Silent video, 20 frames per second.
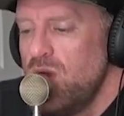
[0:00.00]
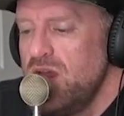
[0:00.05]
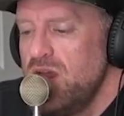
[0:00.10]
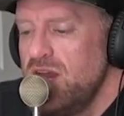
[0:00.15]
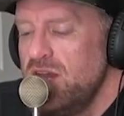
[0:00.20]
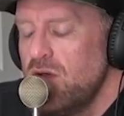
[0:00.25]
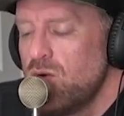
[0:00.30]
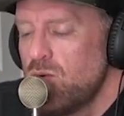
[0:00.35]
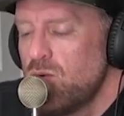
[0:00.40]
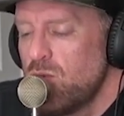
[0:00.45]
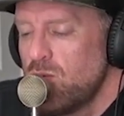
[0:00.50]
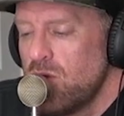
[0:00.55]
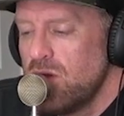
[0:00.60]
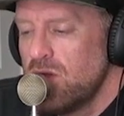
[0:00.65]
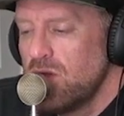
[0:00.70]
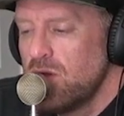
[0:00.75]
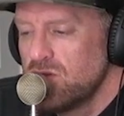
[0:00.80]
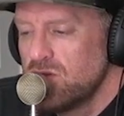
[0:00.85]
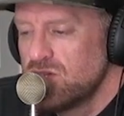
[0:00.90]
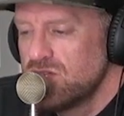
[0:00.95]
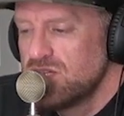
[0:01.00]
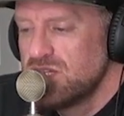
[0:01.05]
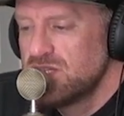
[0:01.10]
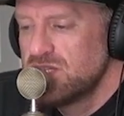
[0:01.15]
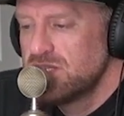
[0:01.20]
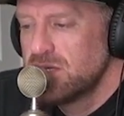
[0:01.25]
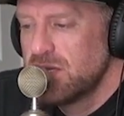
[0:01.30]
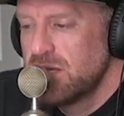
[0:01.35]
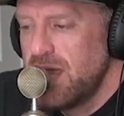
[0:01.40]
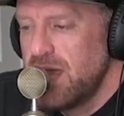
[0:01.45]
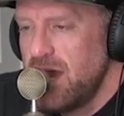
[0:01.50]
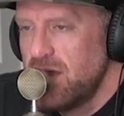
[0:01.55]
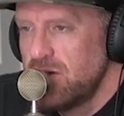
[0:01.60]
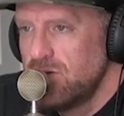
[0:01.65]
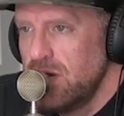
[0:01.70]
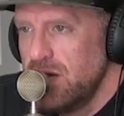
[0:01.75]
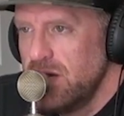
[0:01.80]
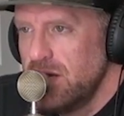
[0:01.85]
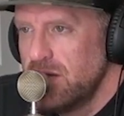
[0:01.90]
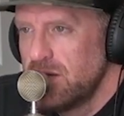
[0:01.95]
we don't want our assistant
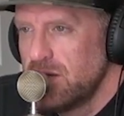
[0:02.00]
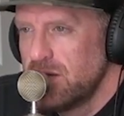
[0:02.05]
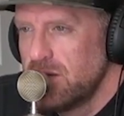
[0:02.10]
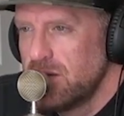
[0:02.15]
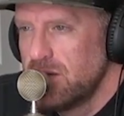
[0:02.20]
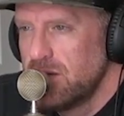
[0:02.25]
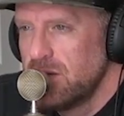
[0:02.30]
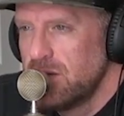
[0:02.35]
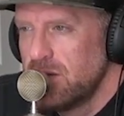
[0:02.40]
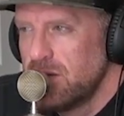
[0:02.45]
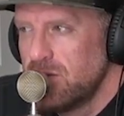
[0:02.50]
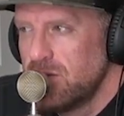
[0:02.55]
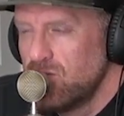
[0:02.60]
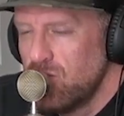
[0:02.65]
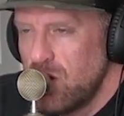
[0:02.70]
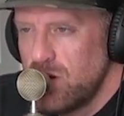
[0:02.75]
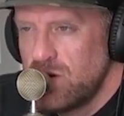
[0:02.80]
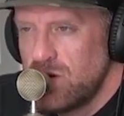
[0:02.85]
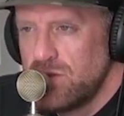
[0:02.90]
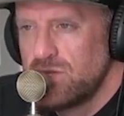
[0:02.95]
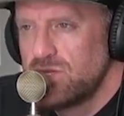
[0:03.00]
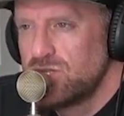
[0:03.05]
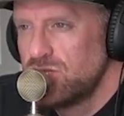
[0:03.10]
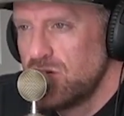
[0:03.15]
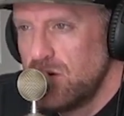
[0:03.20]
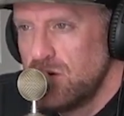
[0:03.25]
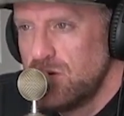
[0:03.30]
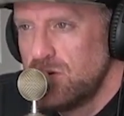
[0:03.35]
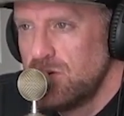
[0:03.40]
cadre running the show.